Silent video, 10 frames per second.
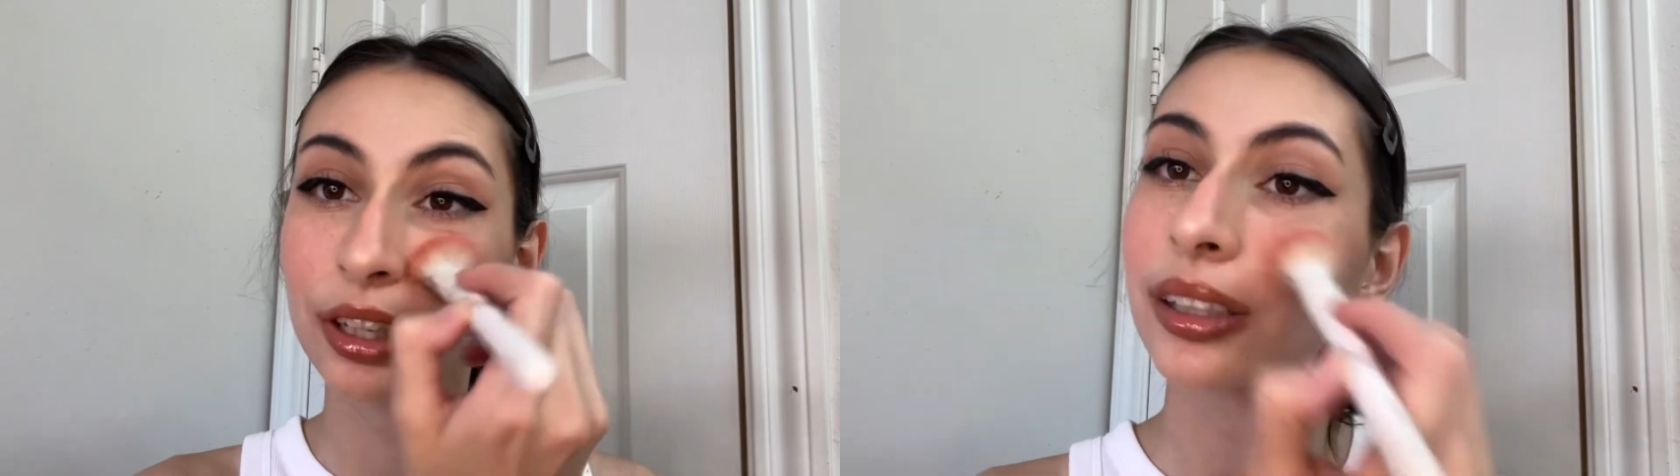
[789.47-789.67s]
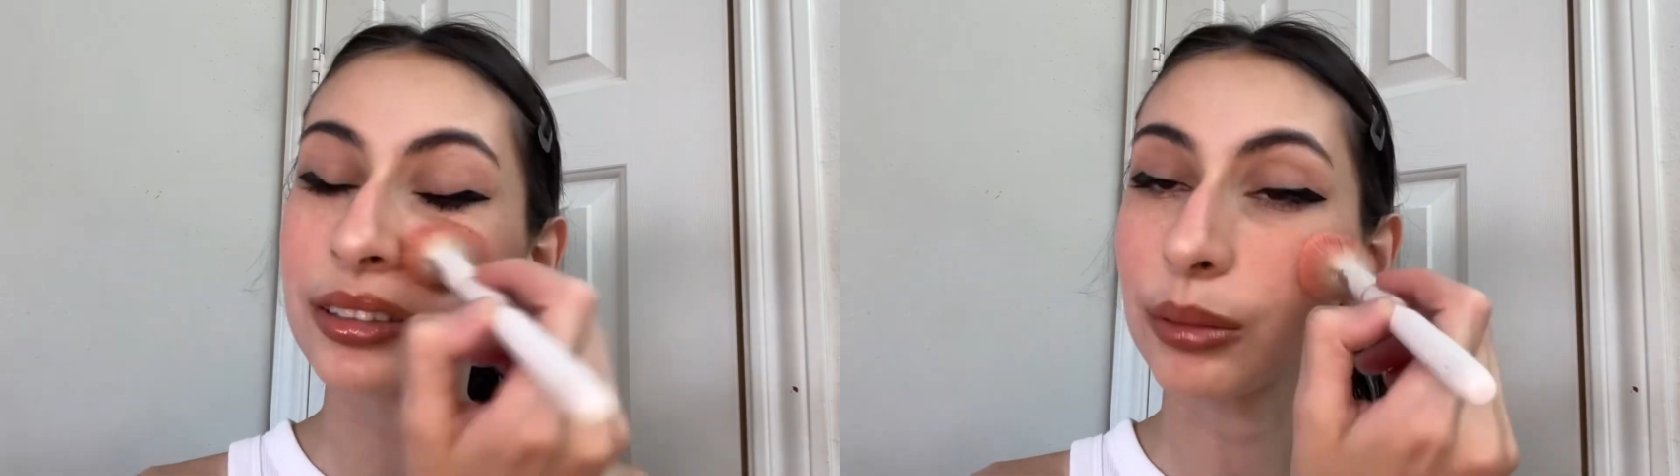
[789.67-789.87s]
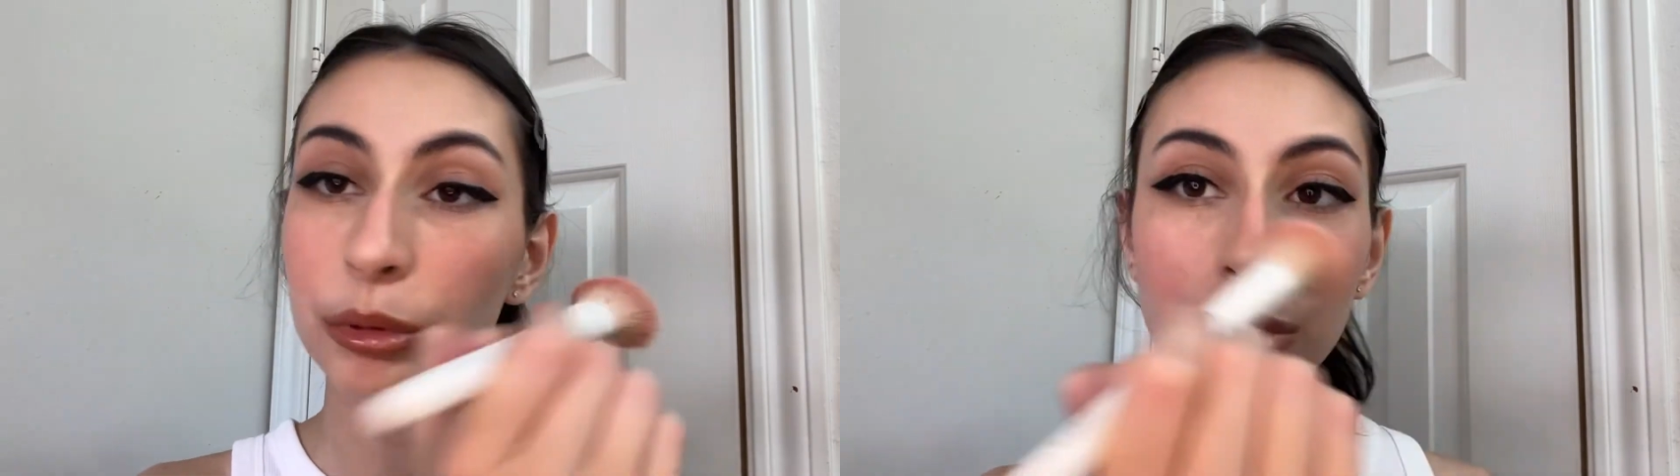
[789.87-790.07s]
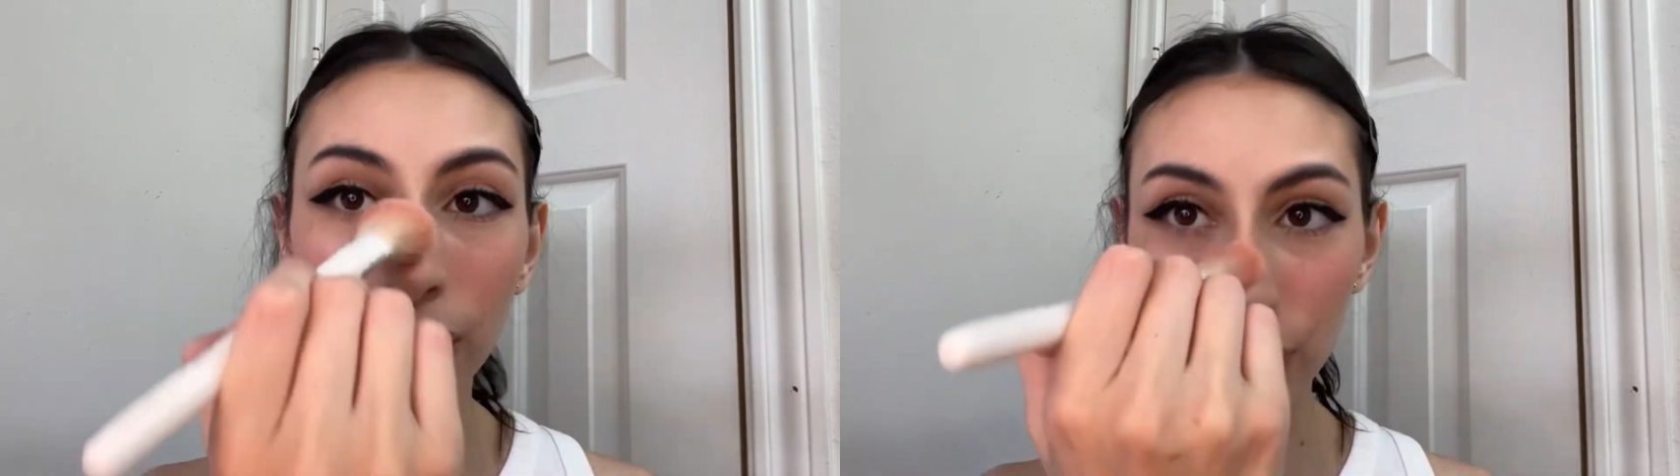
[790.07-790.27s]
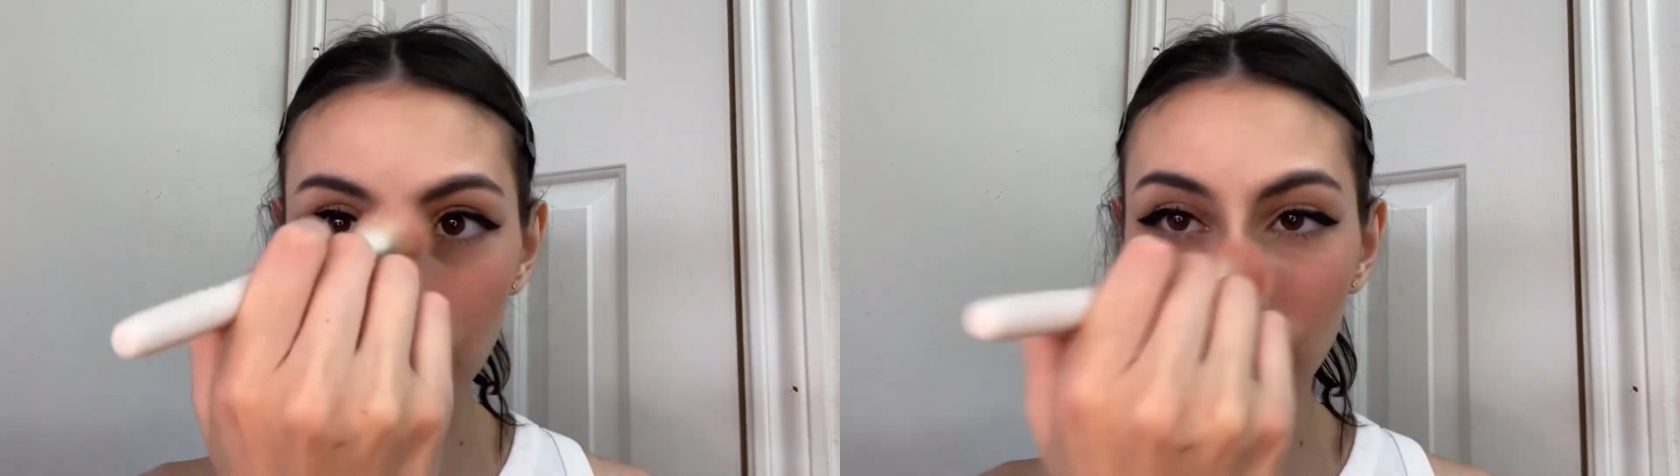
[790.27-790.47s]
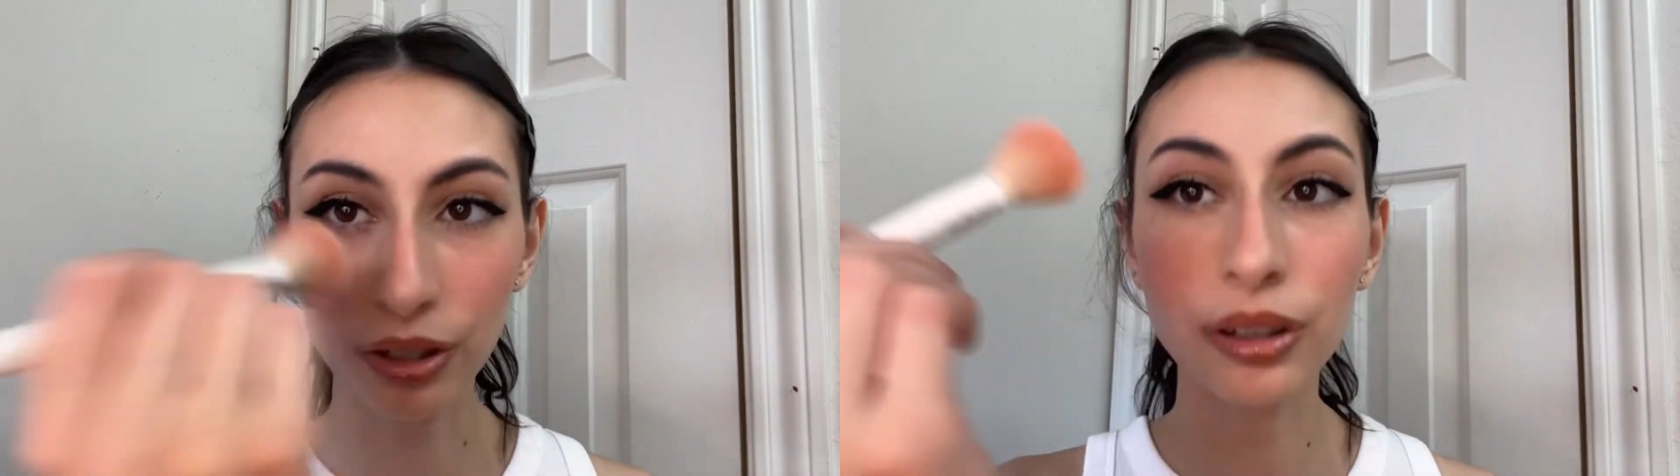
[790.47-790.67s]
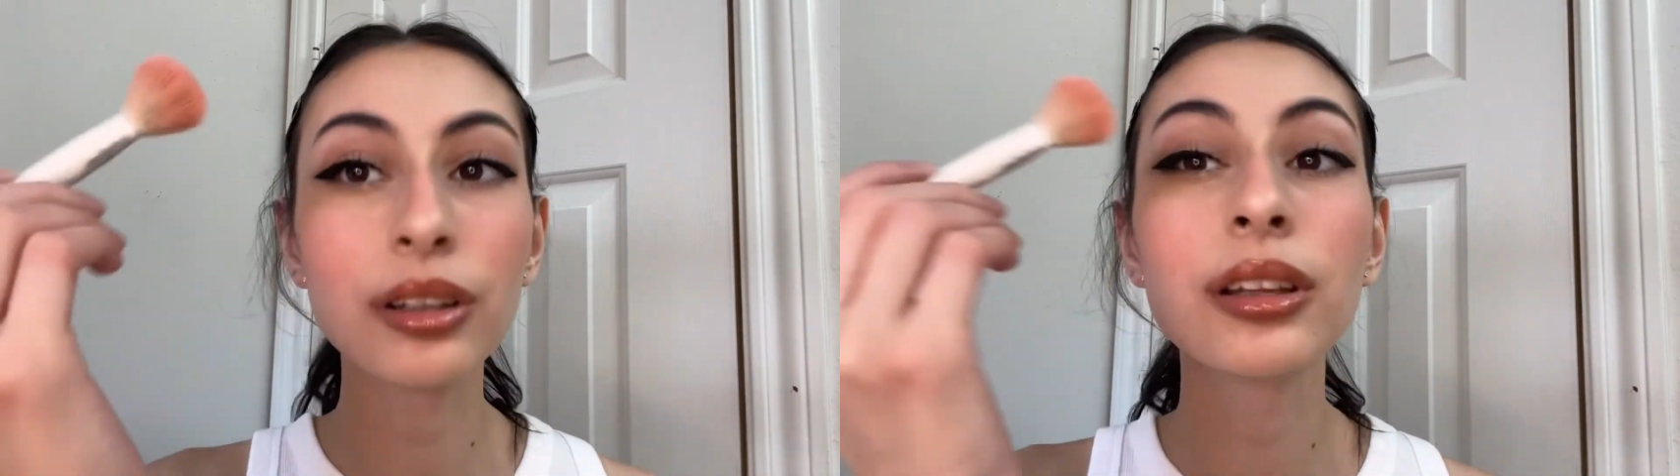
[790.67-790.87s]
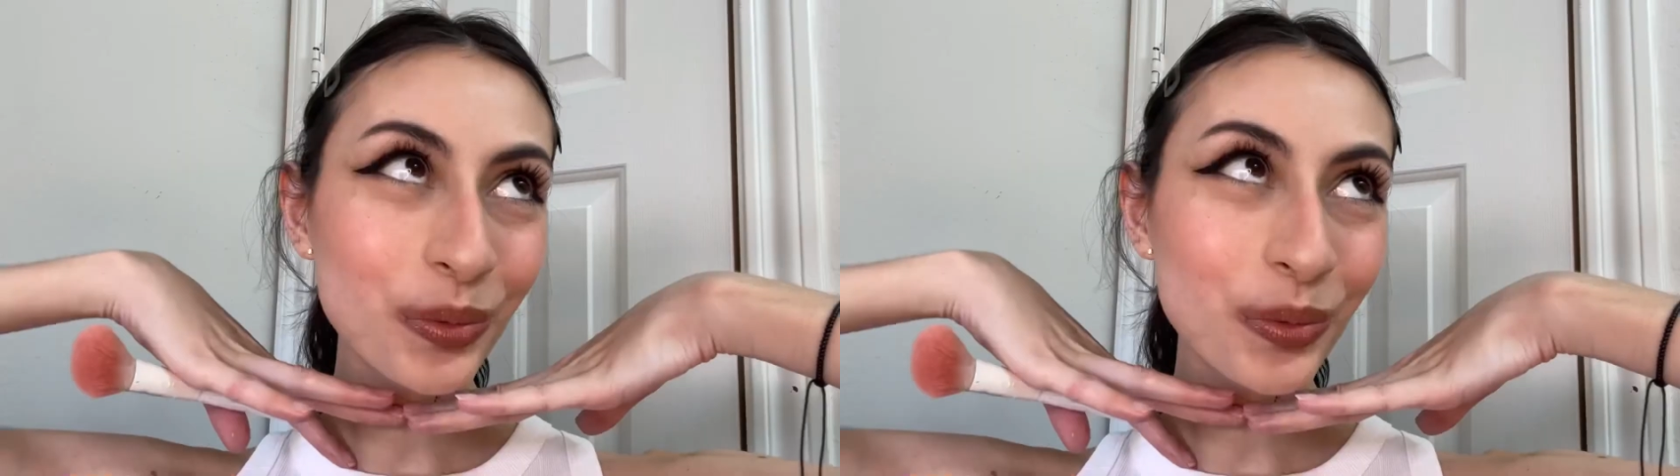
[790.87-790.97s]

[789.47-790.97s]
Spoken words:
because I'm a blush girl.